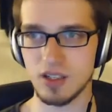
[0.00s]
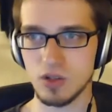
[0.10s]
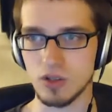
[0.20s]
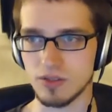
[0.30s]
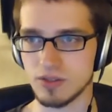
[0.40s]

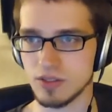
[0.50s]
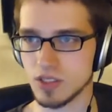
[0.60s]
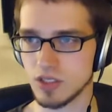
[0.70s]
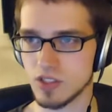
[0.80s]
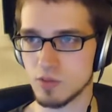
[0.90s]
Cool.
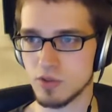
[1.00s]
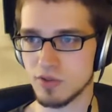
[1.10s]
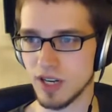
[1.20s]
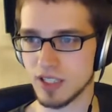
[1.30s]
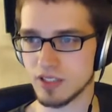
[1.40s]
So let's move
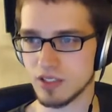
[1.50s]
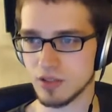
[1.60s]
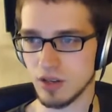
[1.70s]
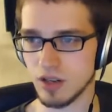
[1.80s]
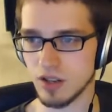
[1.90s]
on
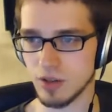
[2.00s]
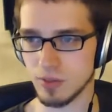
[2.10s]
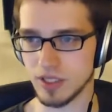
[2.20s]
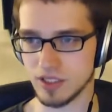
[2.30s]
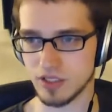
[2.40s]
to our other
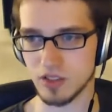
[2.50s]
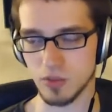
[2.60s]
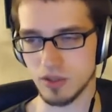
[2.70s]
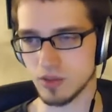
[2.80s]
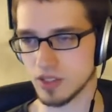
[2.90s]
project of the
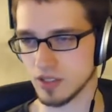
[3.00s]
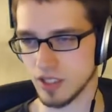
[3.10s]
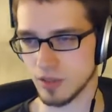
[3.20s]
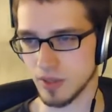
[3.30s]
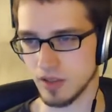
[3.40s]
week, which I'll
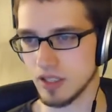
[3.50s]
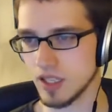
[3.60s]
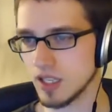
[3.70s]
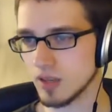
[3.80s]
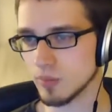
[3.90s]
talk about
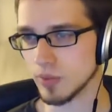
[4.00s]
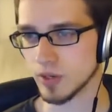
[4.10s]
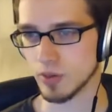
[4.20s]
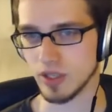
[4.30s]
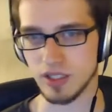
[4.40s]
pretty
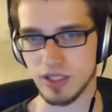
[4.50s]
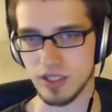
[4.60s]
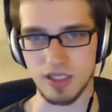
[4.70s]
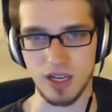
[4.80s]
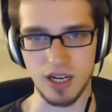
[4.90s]

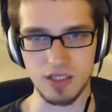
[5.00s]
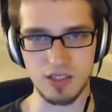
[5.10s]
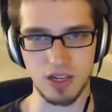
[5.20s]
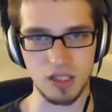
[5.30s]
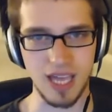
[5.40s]
quickly.
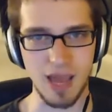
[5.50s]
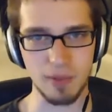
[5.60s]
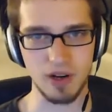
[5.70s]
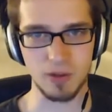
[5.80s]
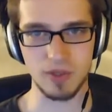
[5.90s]
It's called
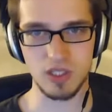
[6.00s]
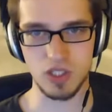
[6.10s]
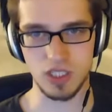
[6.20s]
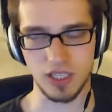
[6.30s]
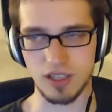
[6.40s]
Habit
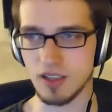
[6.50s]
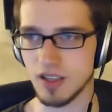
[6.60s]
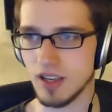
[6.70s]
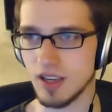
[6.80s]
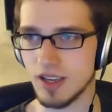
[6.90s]
RPG.
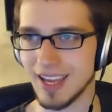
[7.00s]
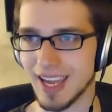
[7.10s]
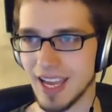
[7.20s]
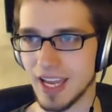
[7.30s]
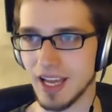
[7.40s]

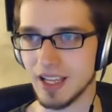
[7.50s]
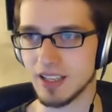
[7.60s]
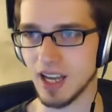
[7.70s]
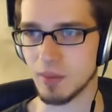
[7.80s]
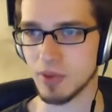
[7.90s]

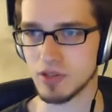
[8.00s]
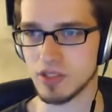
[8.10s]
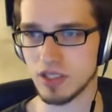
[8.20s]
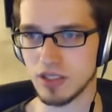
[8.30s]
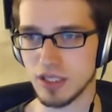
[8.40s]
And I
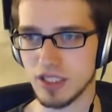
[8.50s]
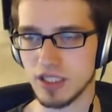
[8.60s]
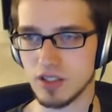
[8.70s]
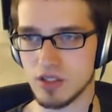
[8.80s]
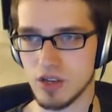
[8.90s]
posted a link
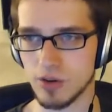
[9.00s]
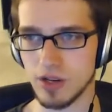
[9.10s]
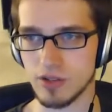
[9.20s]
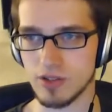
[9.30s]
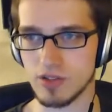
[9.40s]
in the show
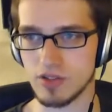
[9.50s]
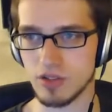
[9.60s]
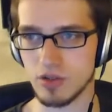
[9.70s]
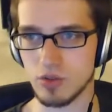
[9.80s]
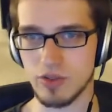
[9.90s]
notes
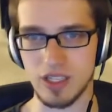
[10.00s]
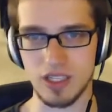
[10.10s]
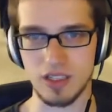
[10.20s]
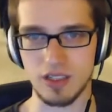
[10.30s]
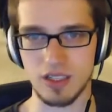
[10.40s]
to
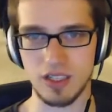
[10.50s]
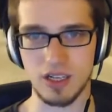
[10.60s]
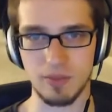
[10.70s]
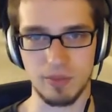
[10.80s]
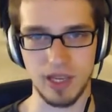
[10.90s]
the
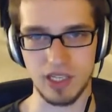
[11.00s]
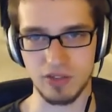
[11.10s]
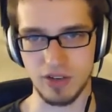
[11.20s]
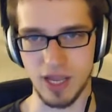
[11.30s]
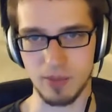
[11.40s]
GitHub page
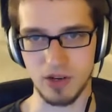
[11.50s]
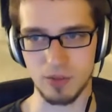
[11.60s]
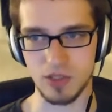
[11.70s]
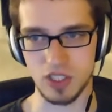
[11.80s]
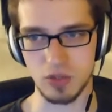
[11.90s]
for Habit
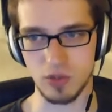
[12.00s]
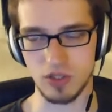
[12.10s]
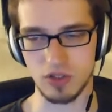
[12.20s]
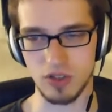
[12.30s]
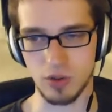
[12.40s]
RPG, where you
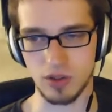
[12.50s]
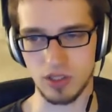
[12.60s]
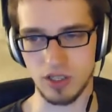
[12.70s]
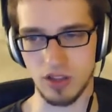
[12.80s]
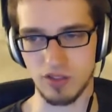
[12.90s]
can go and
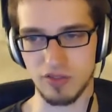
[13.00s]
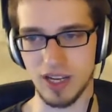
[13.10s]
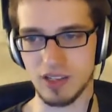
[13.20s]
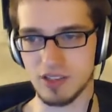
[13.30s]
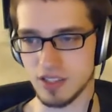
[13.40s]
look at all the
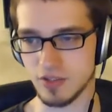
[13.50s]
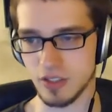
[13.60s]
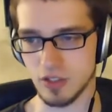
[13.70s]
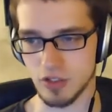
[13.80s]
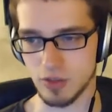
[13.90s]
files and
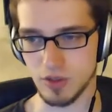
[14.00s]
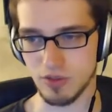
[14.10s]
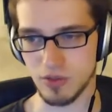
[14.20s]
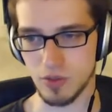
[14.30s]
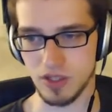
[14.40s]
even contribute
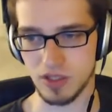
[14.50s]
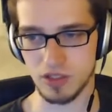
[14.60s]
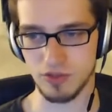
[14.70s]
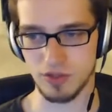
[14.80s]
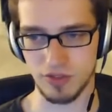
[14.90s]
if you want to,
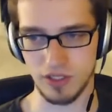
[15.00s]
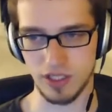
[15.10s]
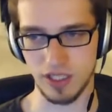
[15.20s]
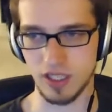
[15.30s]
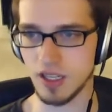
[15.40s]
if you're
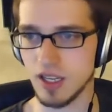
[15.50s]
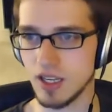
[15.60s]
feeling